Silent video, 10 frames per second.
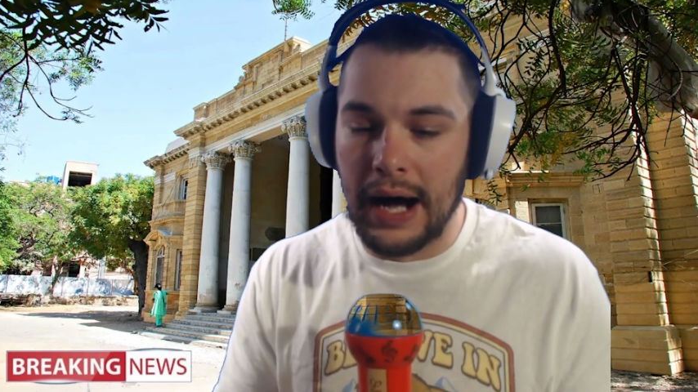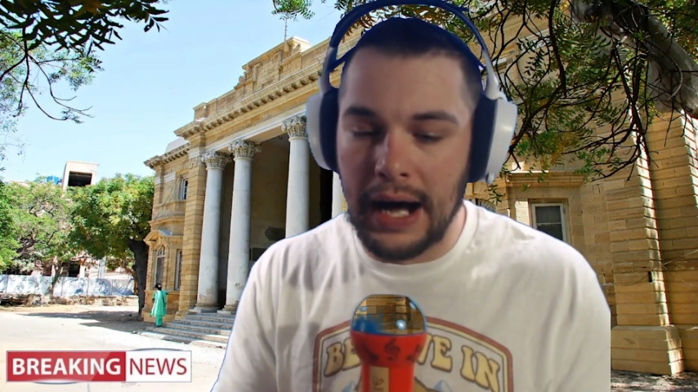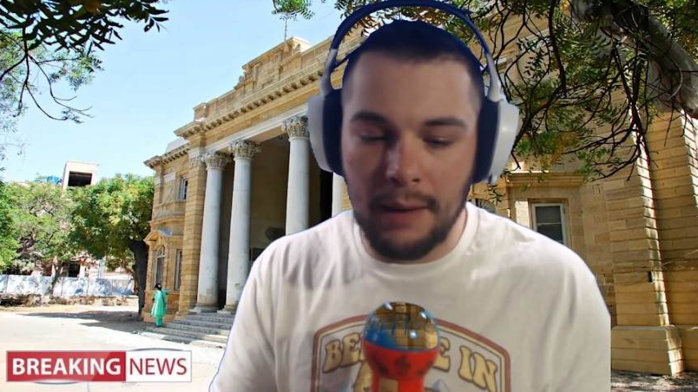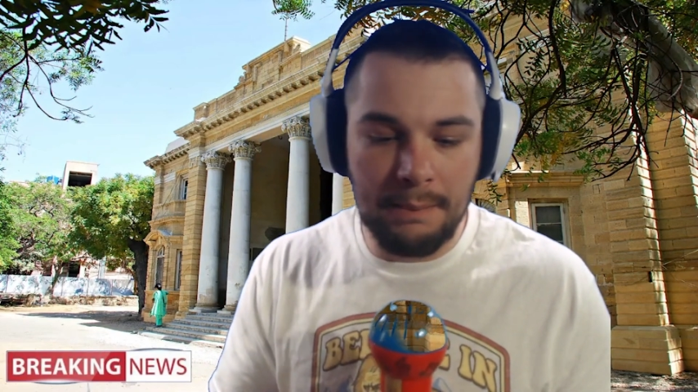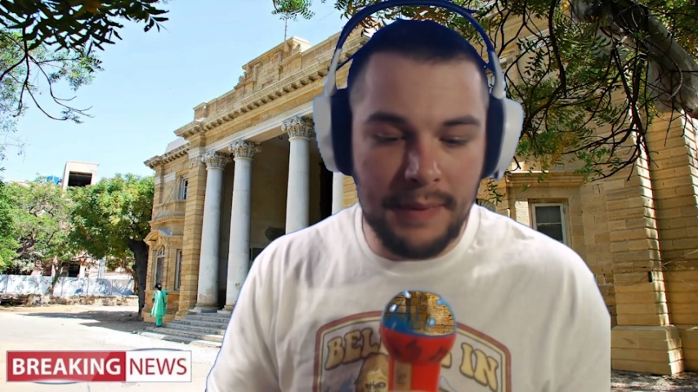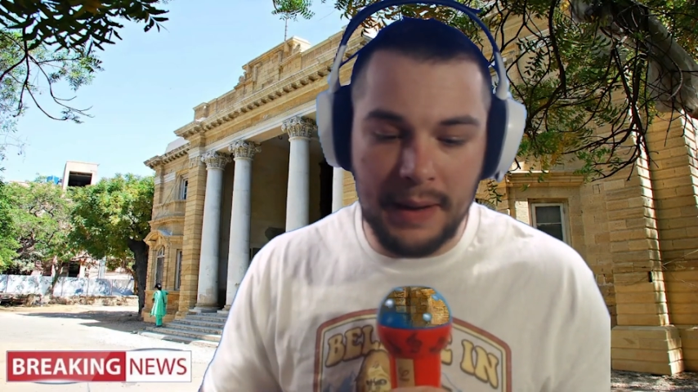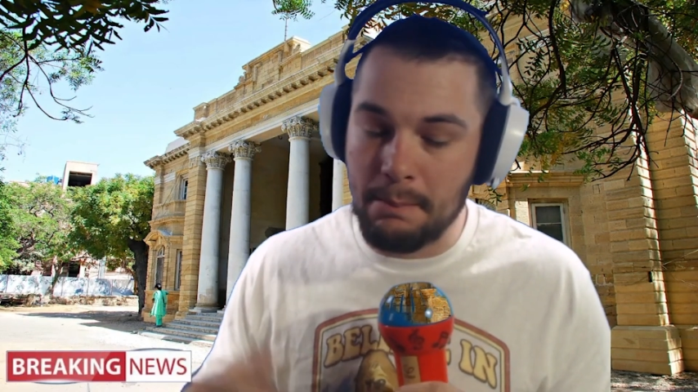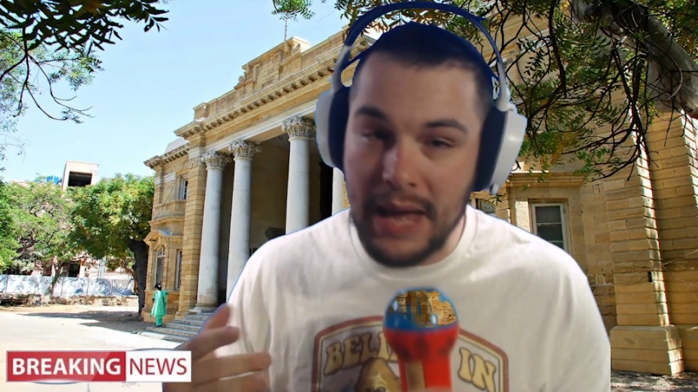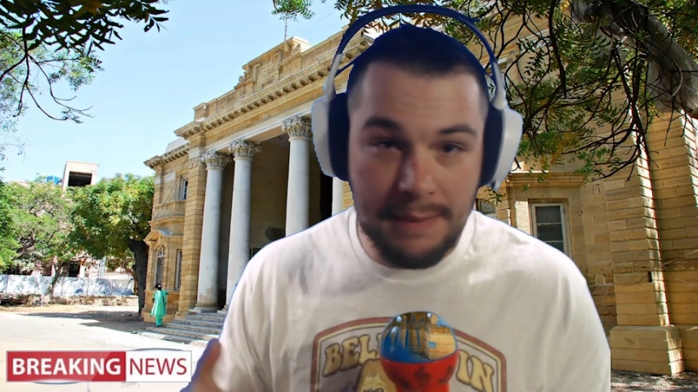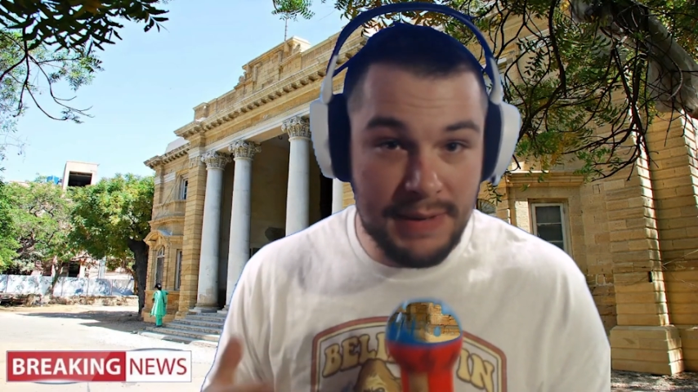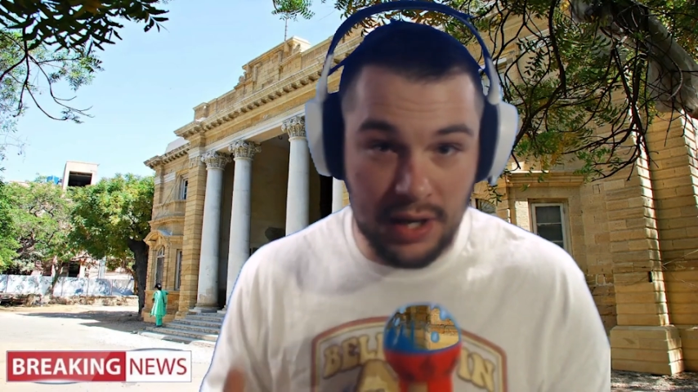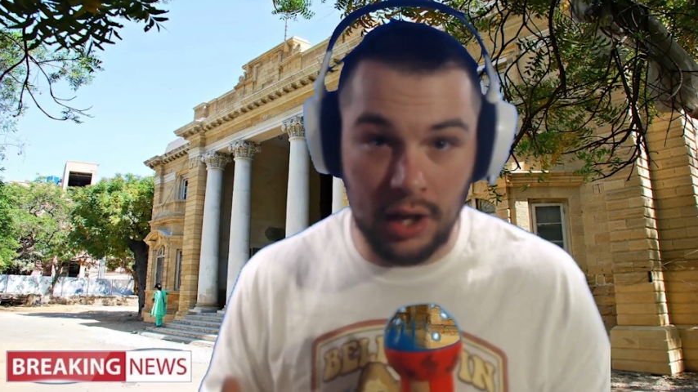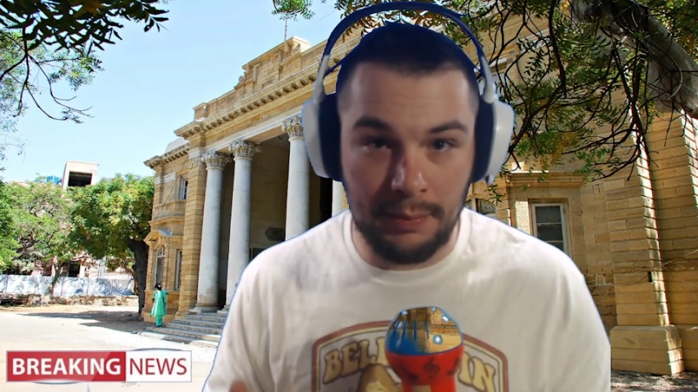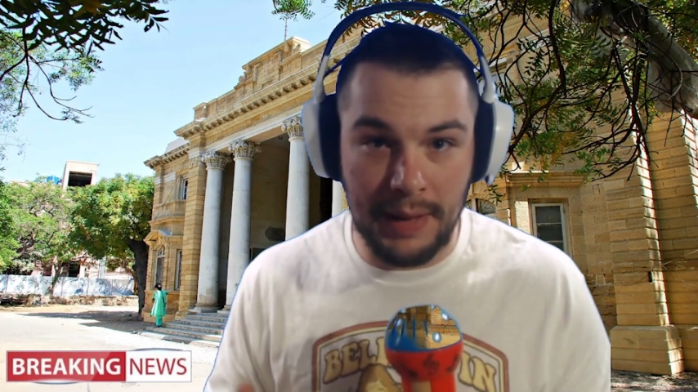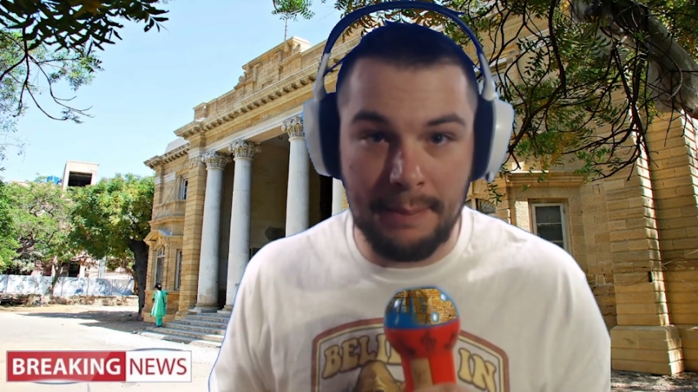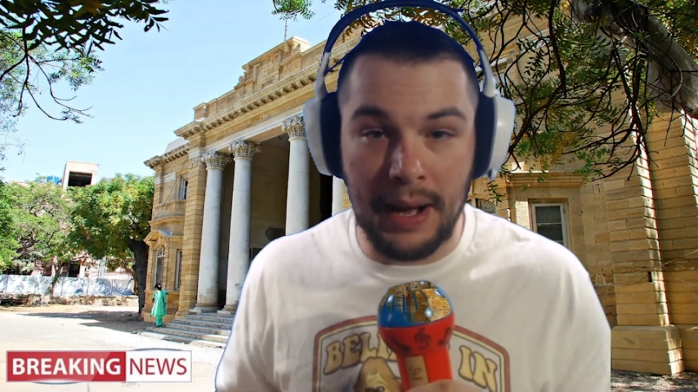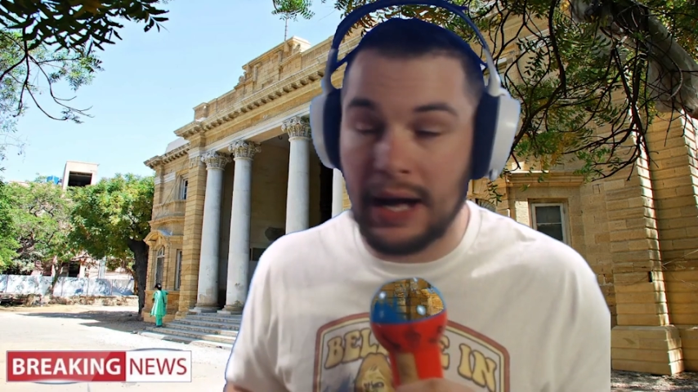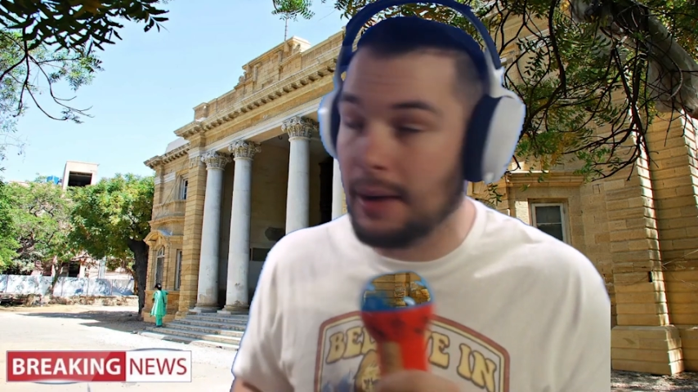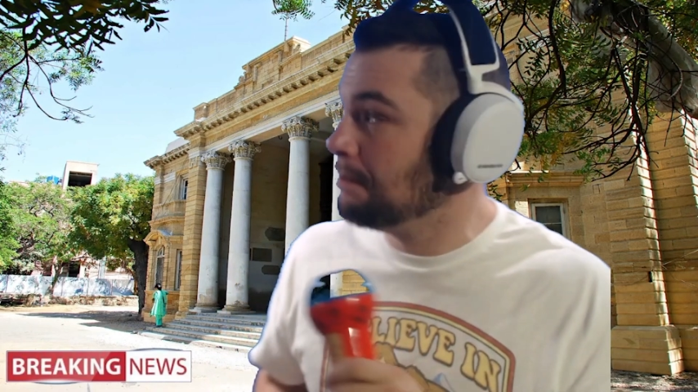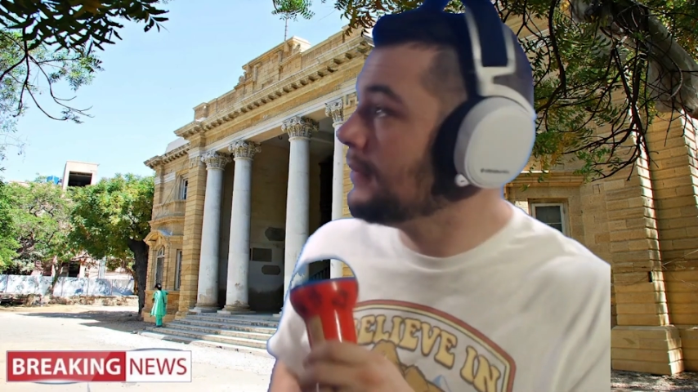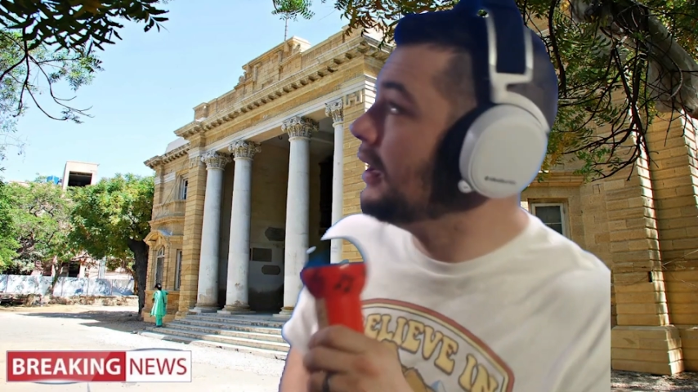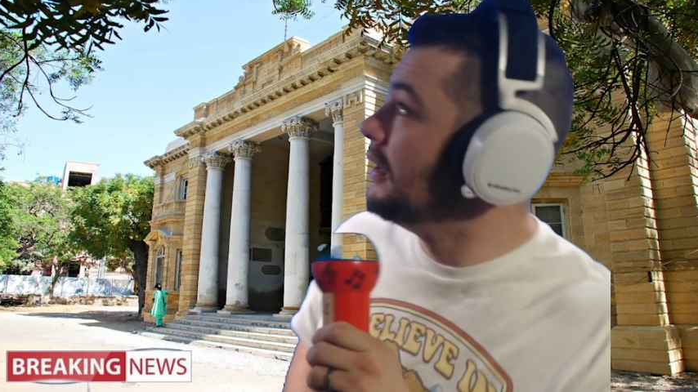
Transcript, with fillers: um, maybe call my mom,